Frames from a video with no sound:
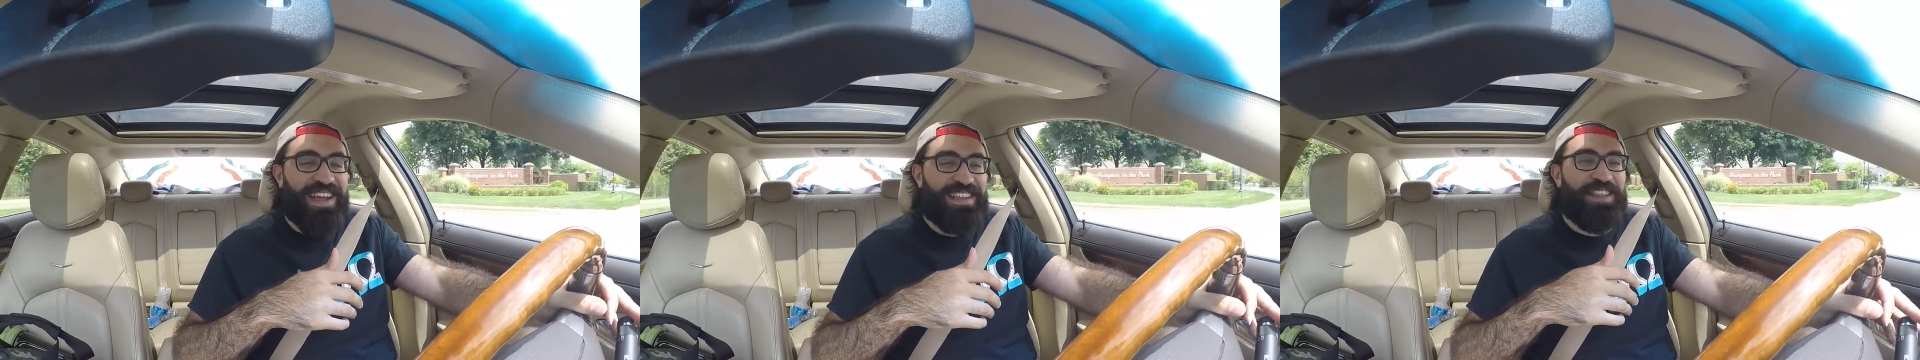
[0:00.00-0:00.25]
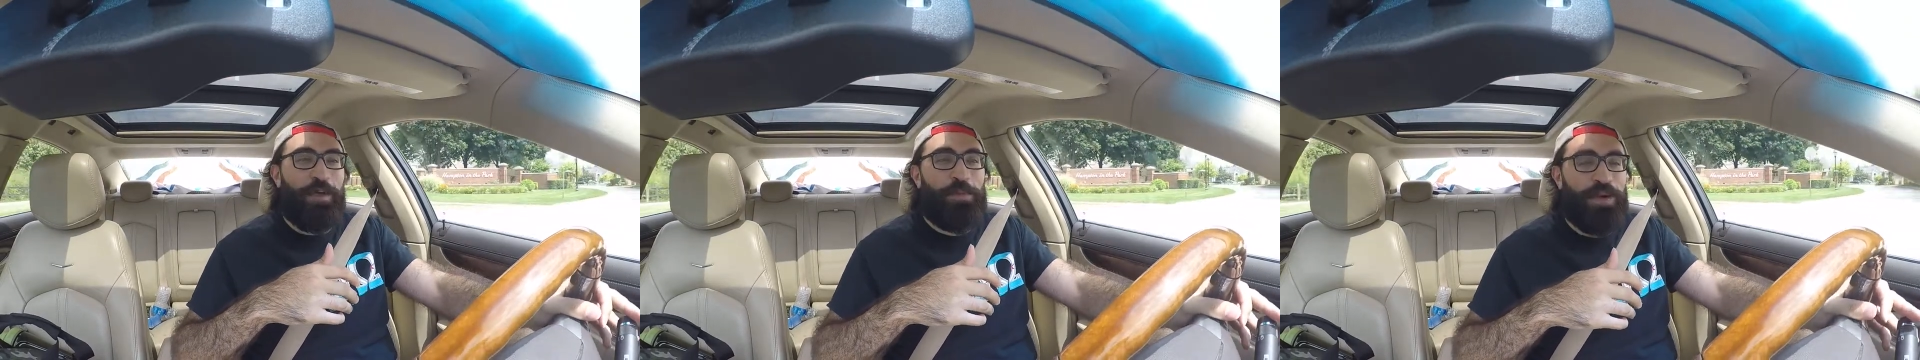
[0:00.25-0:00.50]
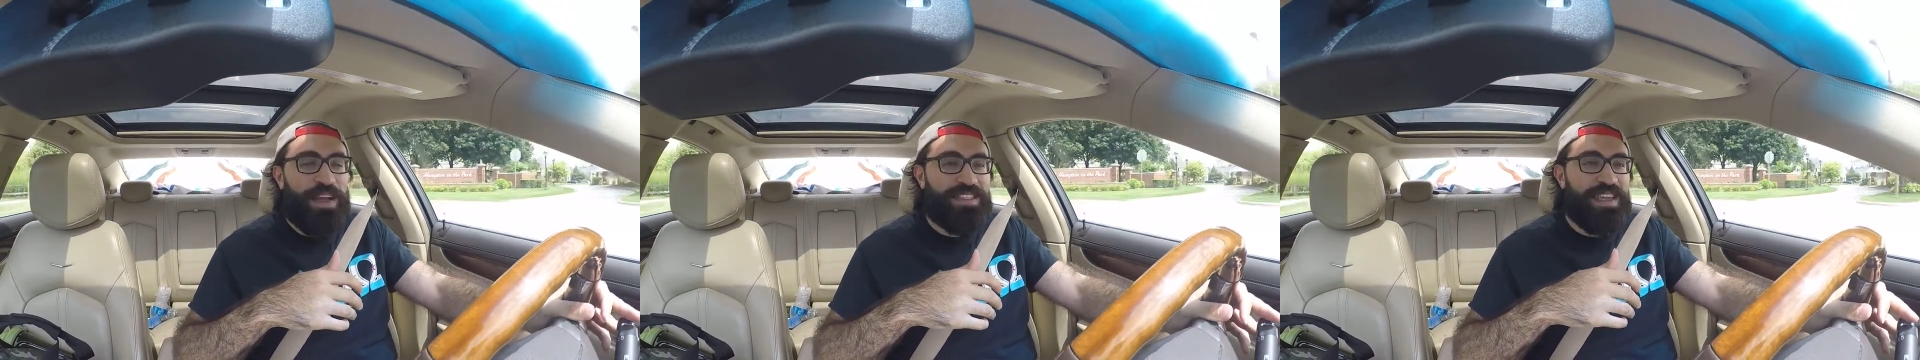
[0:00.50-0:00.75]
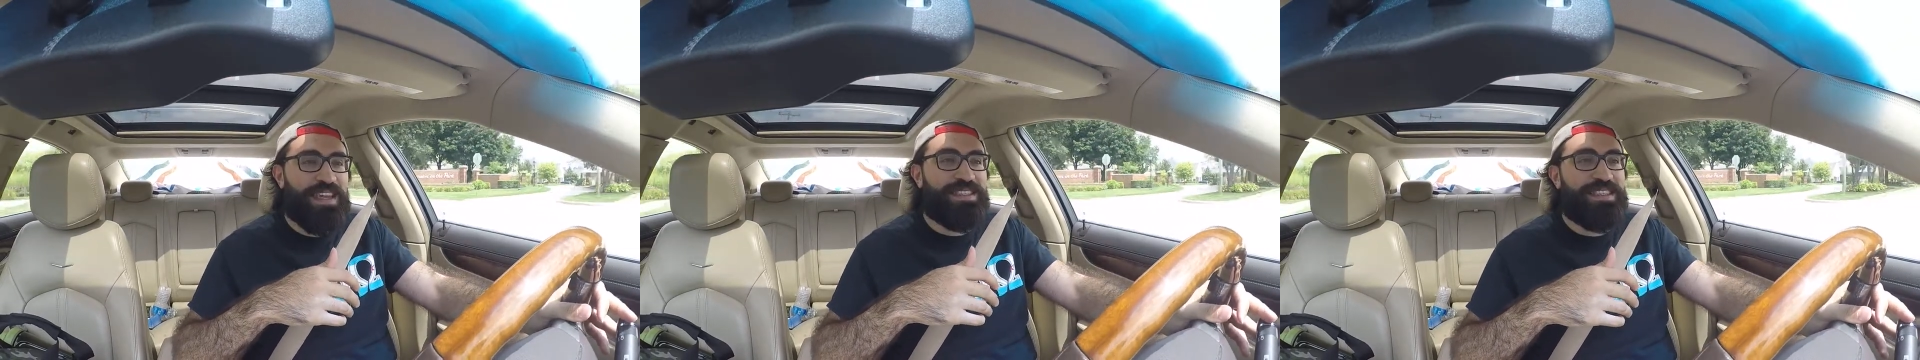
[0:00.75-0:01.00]
Slow
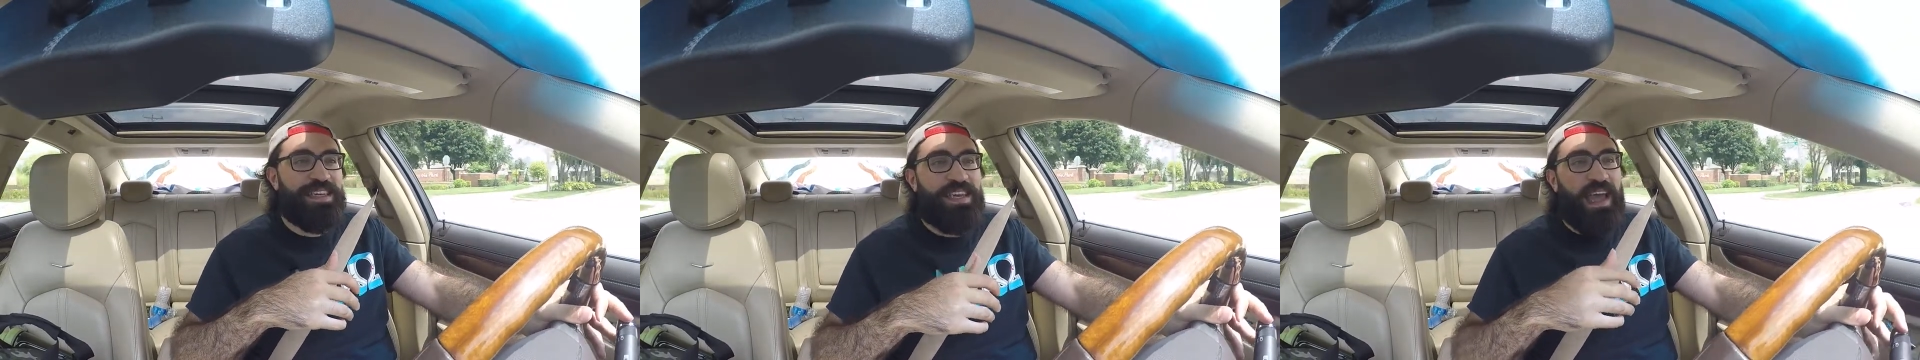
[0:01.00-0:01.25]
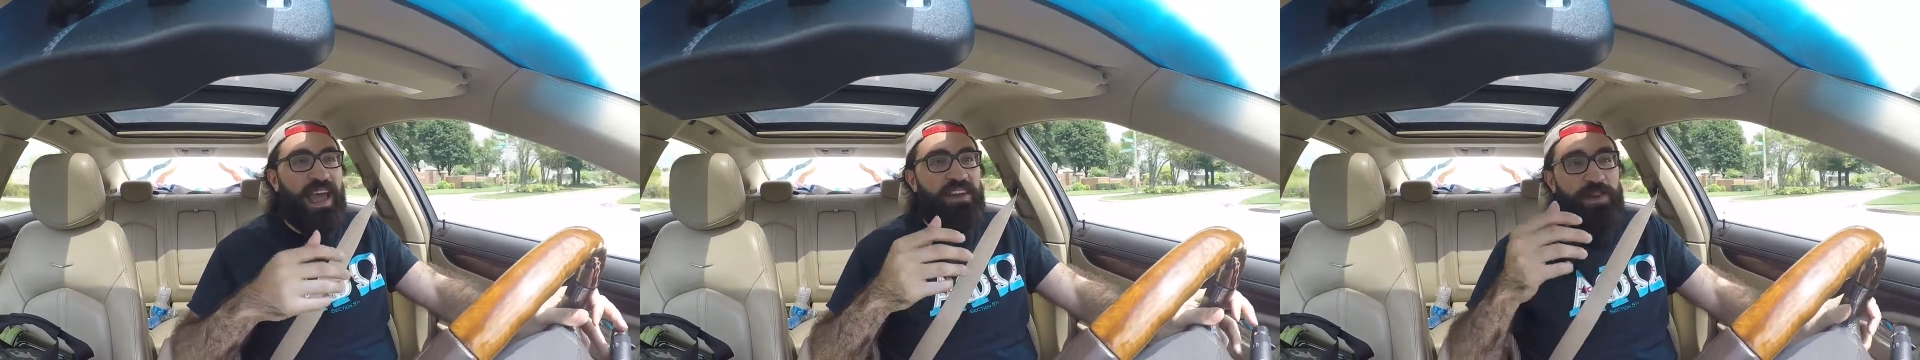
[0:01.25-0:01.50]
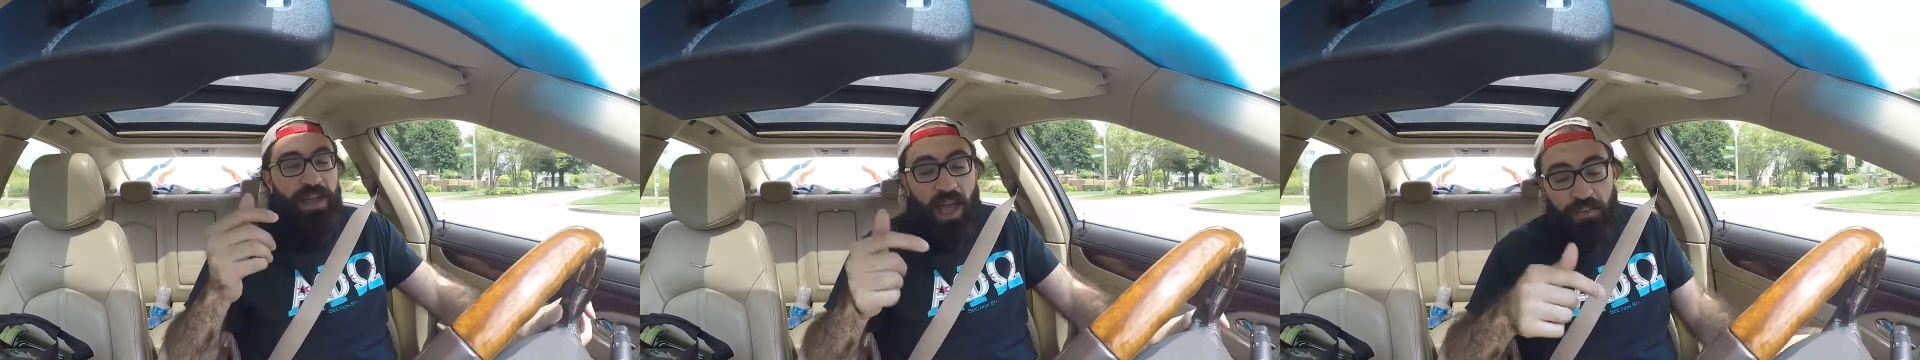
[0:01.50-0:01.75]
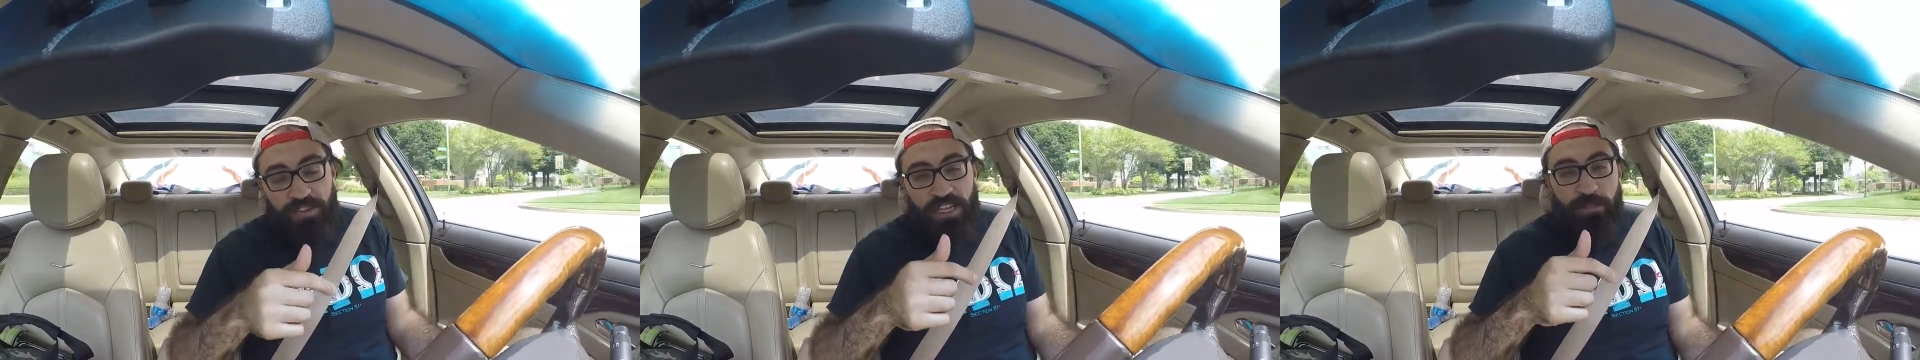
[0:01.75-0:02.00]
process. I have my
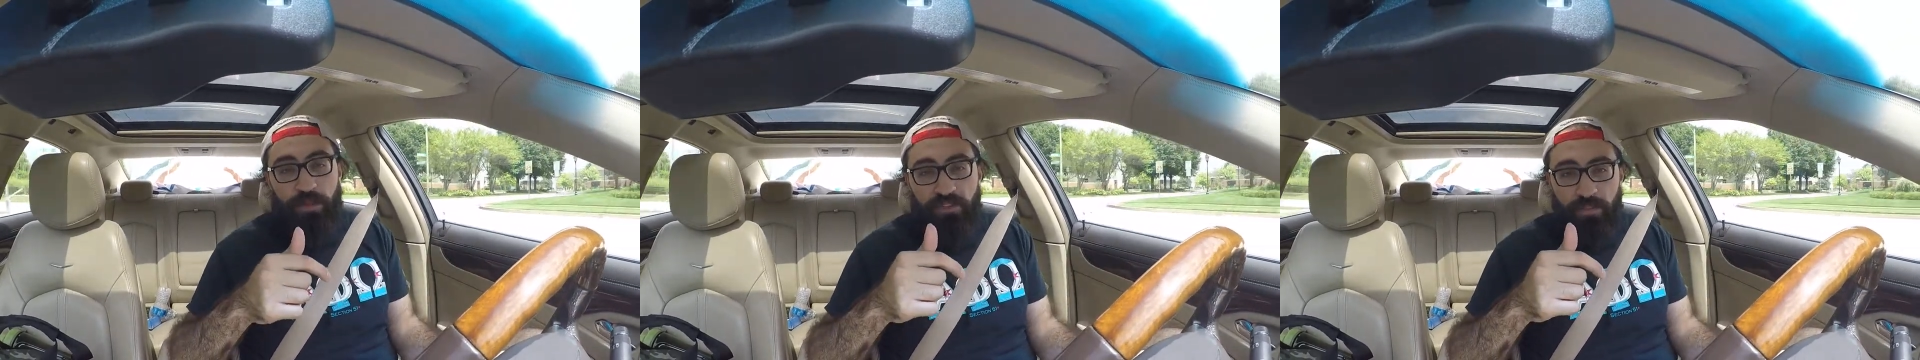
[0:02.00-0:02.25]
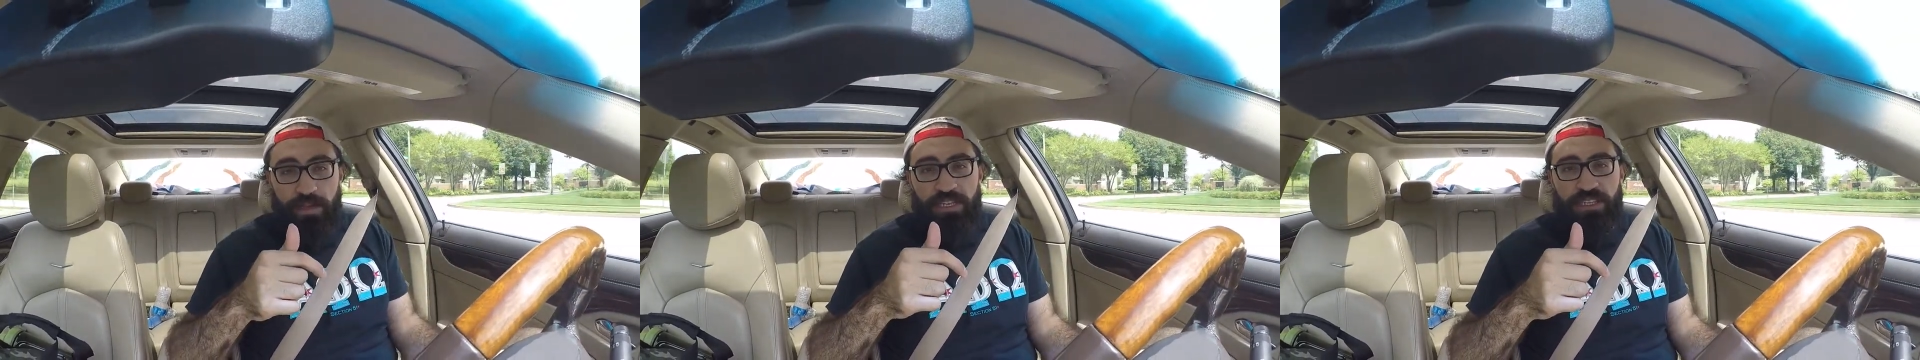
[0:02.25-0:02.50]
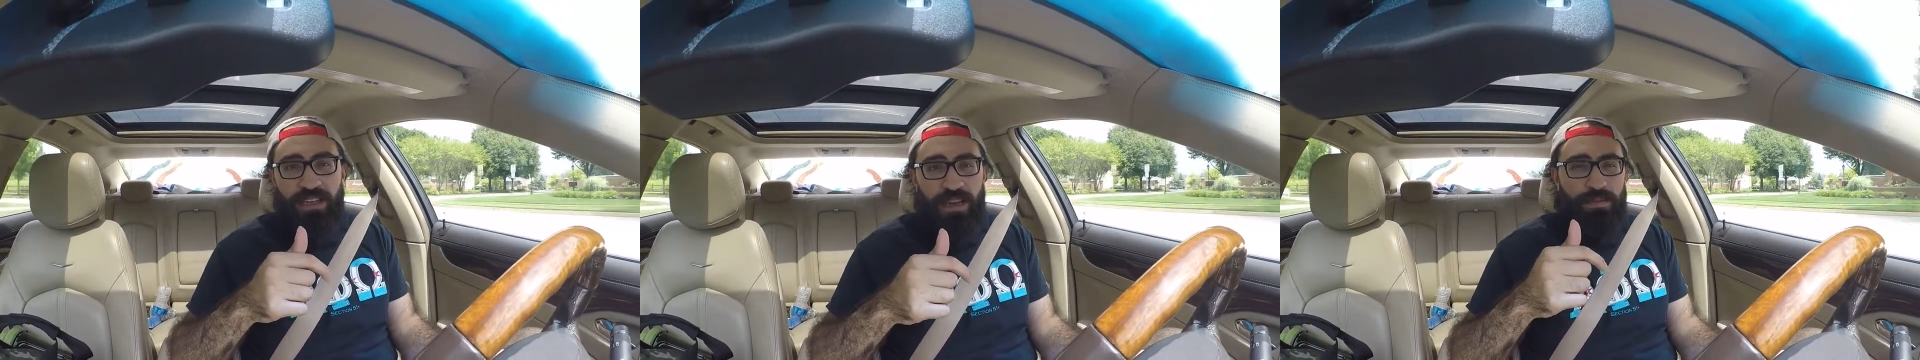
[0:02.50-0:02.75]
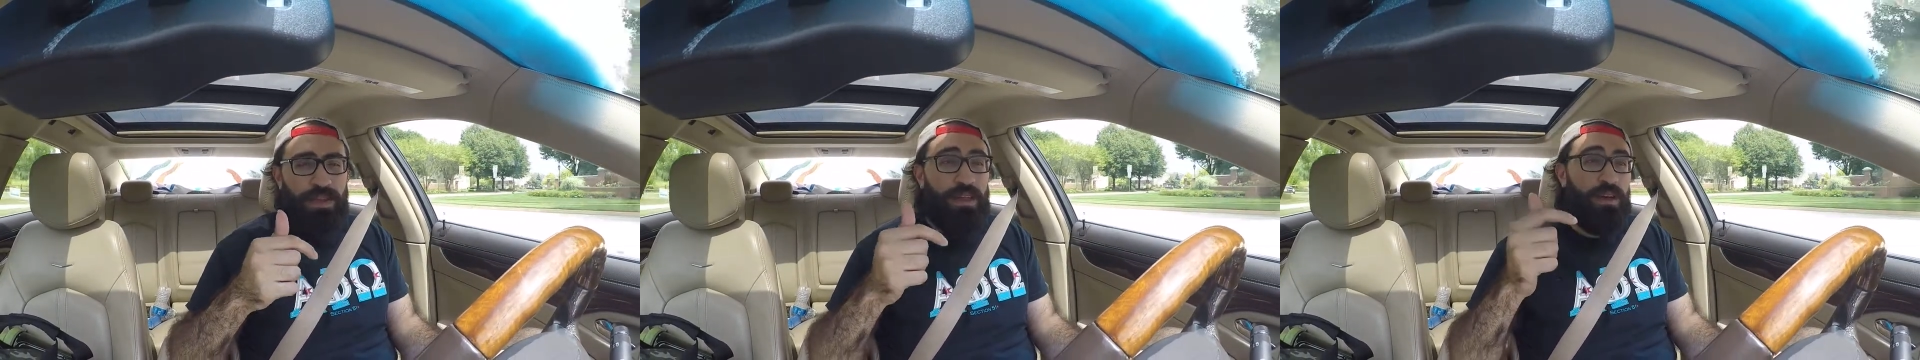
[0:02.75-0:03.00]
coffee shop information
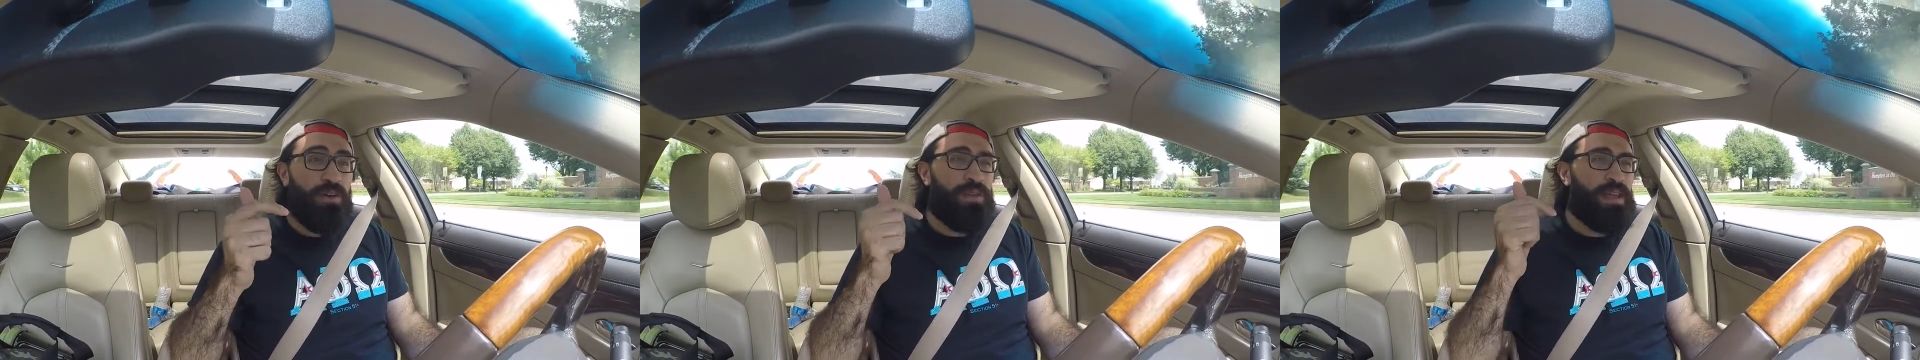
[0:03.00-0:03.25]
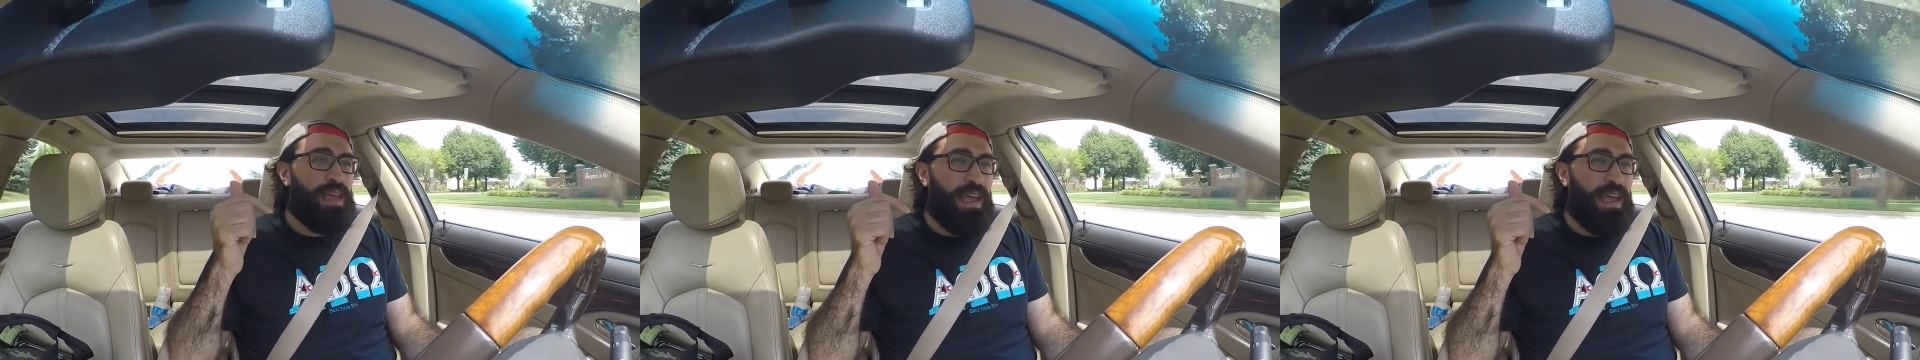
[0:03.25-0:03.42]
down below.